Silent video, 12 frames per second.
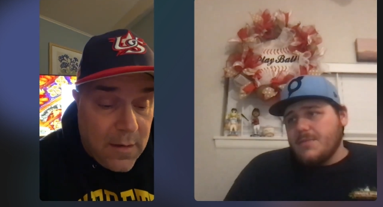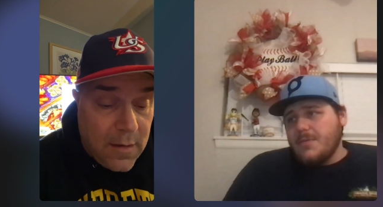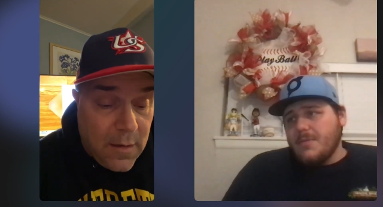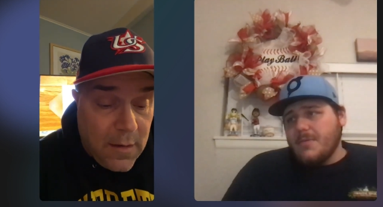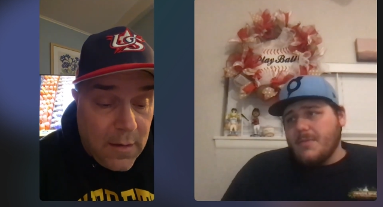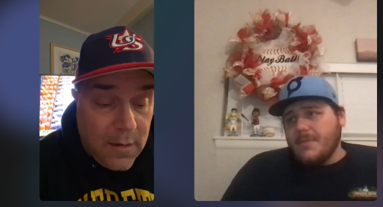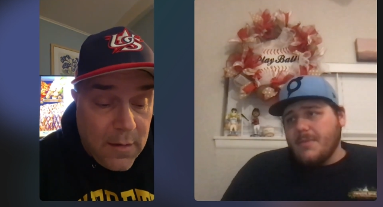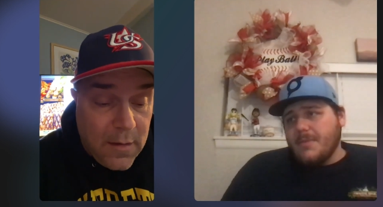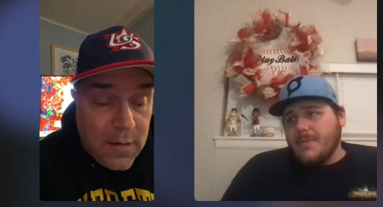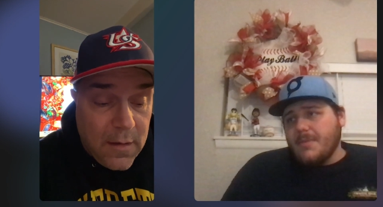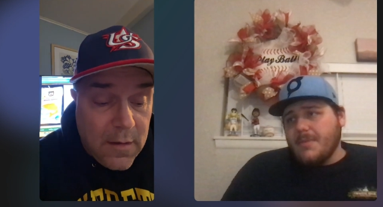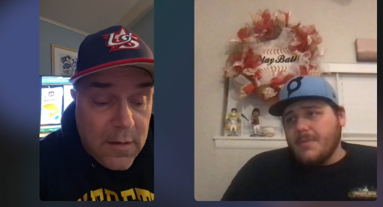Speaker 1: He's uh, boom
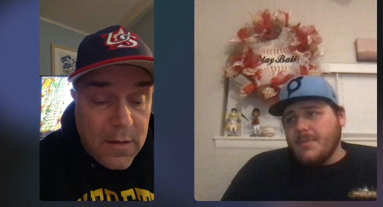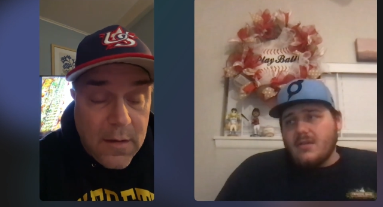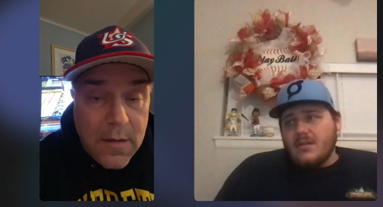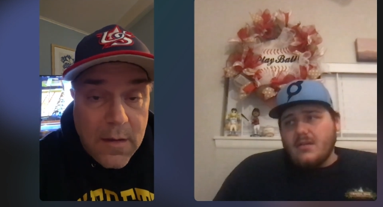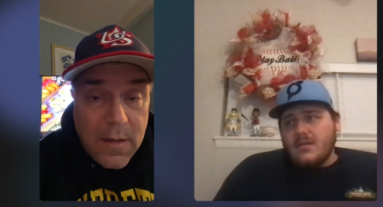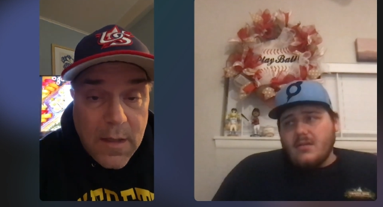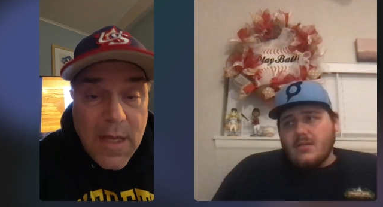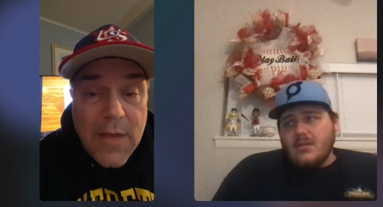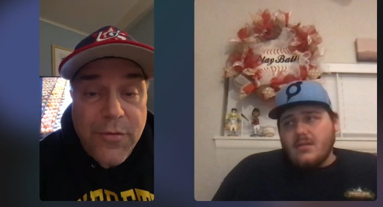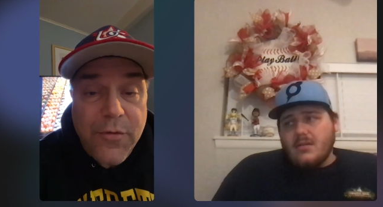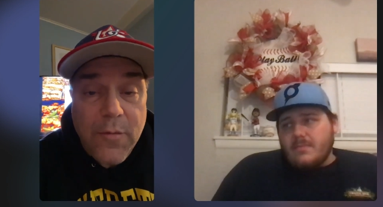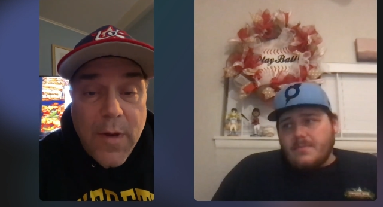He
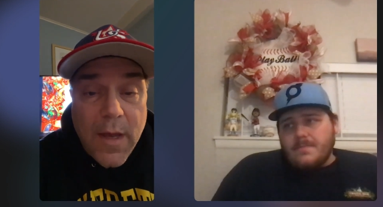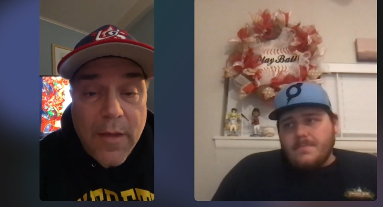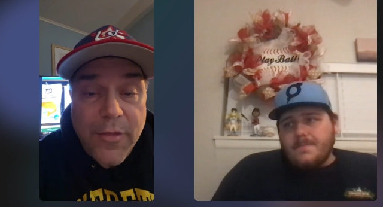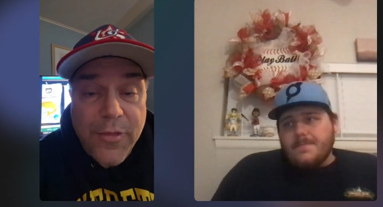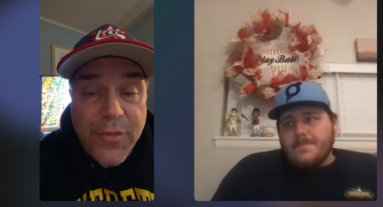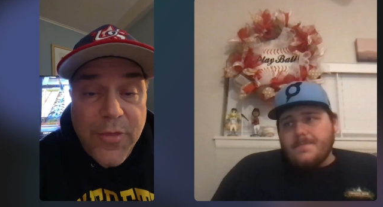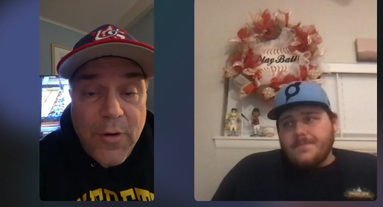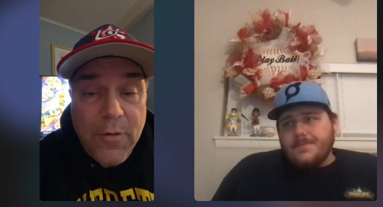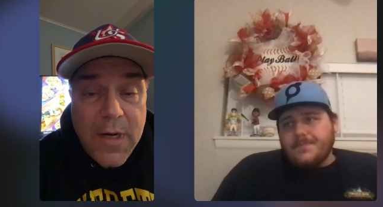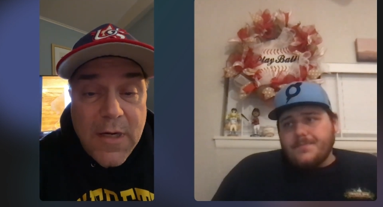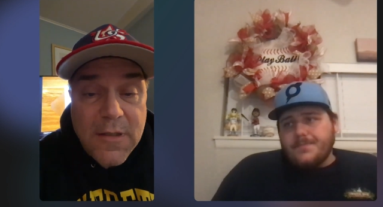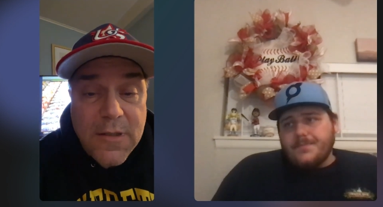threw out
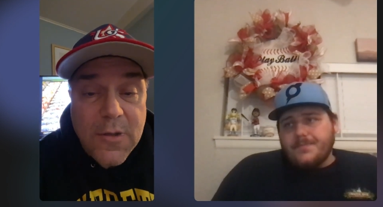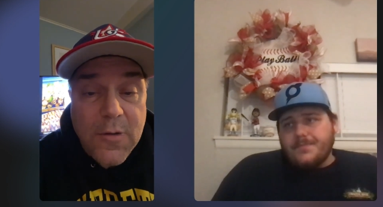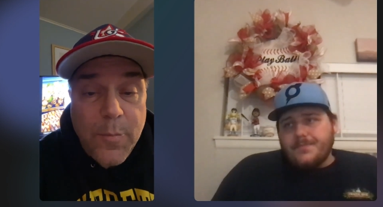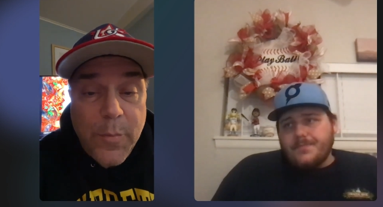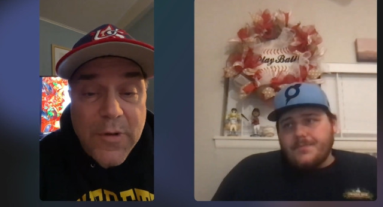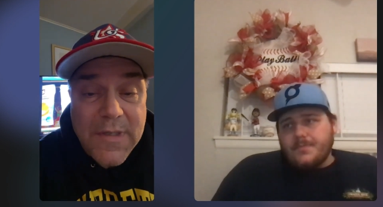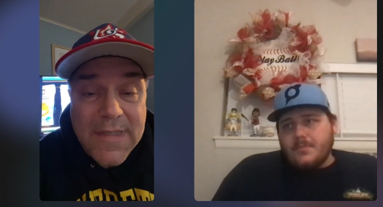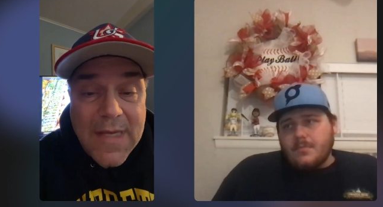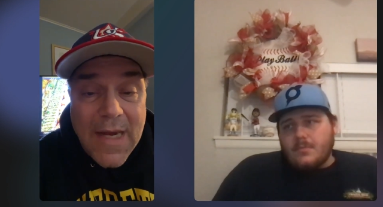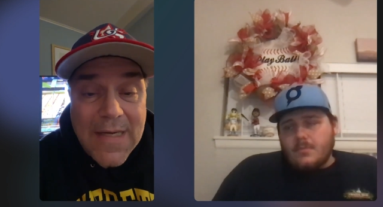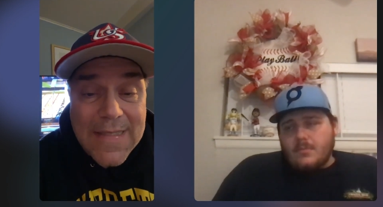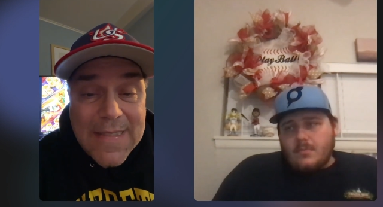
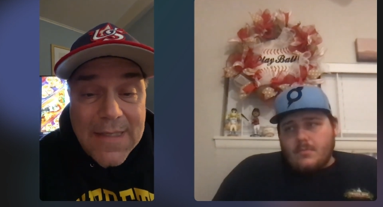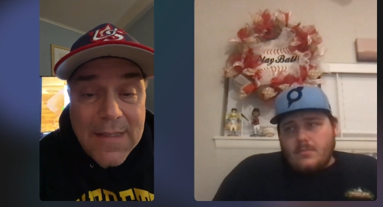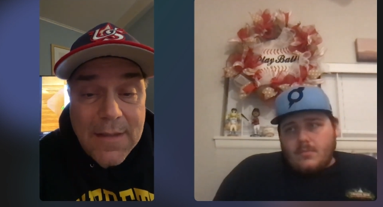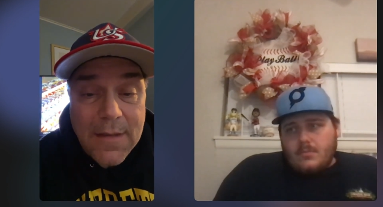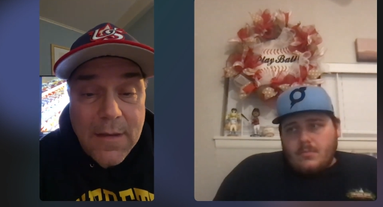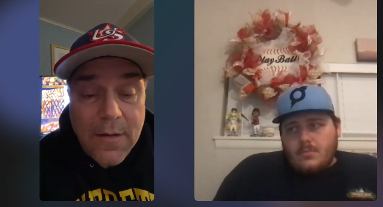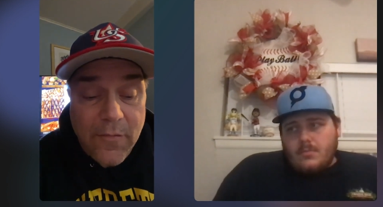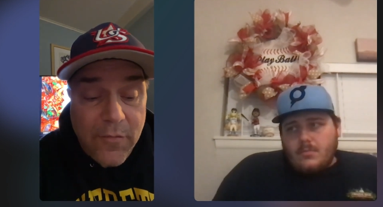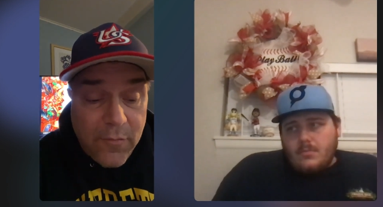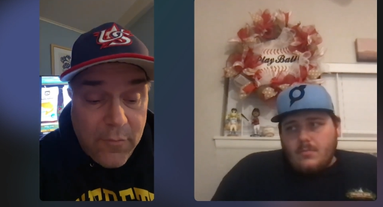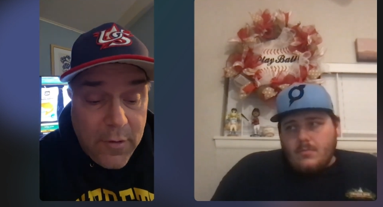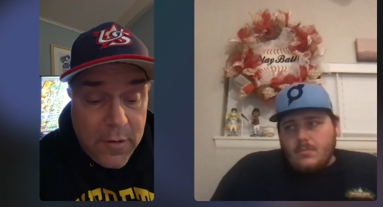32% of
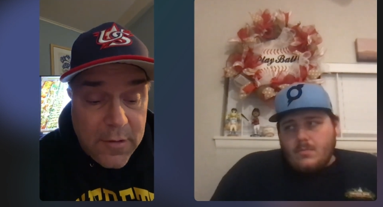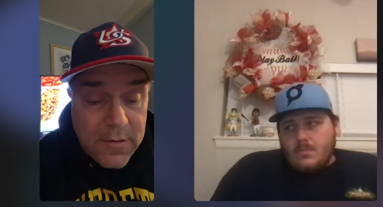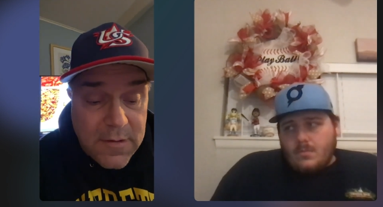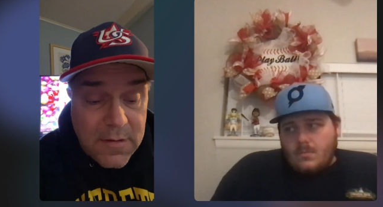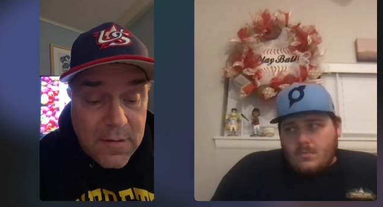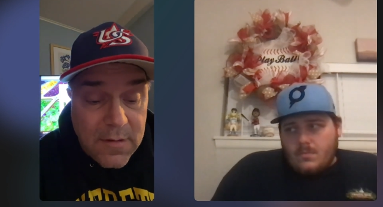the runners.